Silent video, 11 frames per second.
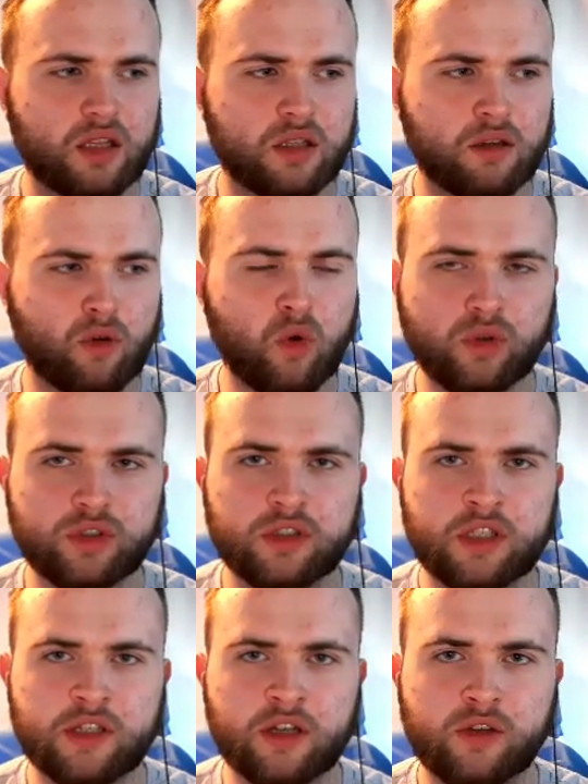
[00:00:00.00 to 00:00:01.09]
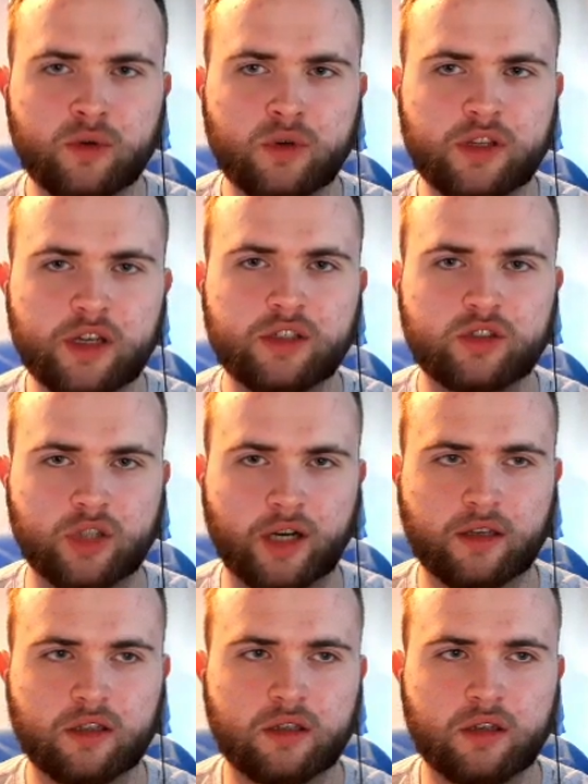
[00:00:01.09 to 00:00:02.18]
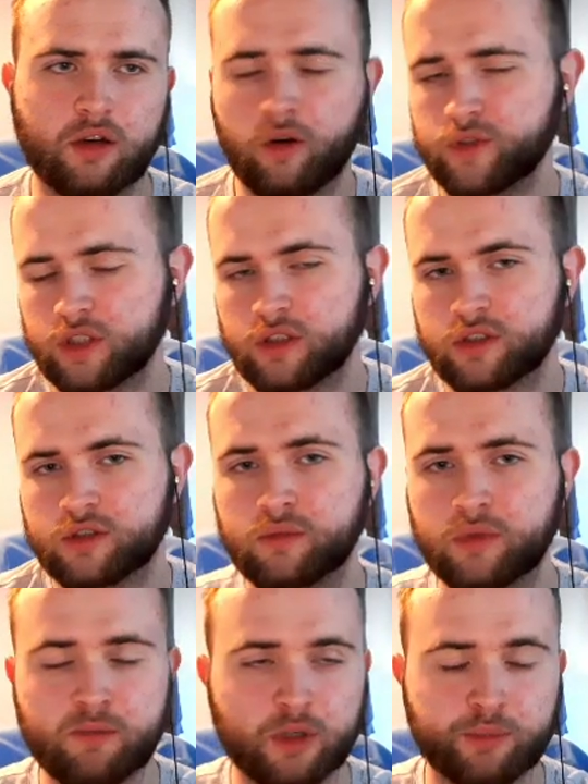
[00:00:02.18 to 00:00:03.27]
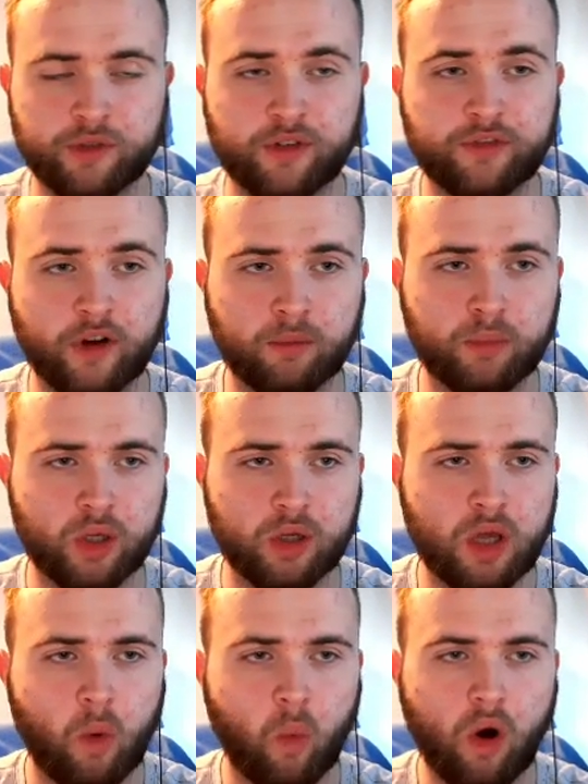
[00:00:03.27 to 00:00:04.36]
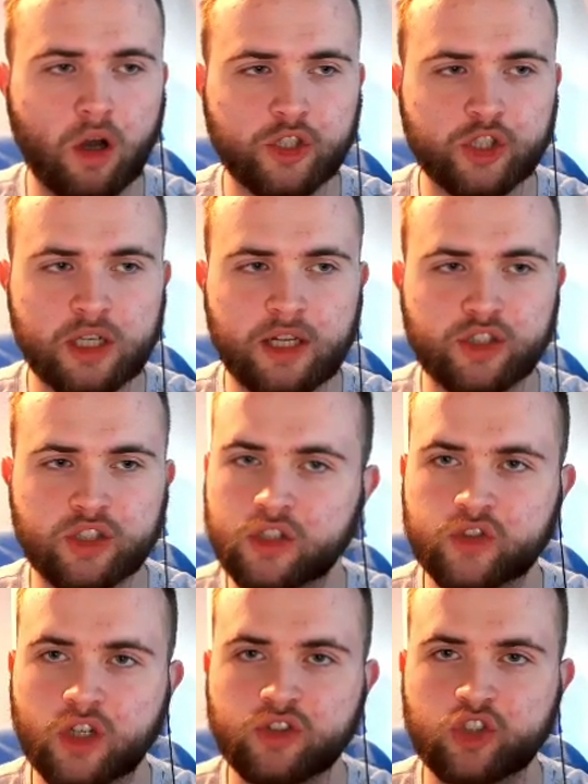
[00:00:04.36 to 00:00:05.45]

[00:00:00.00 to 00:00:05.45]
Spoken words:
of course this is her doing a diss track. Obviously this must be for fun, but why is she linked to her son's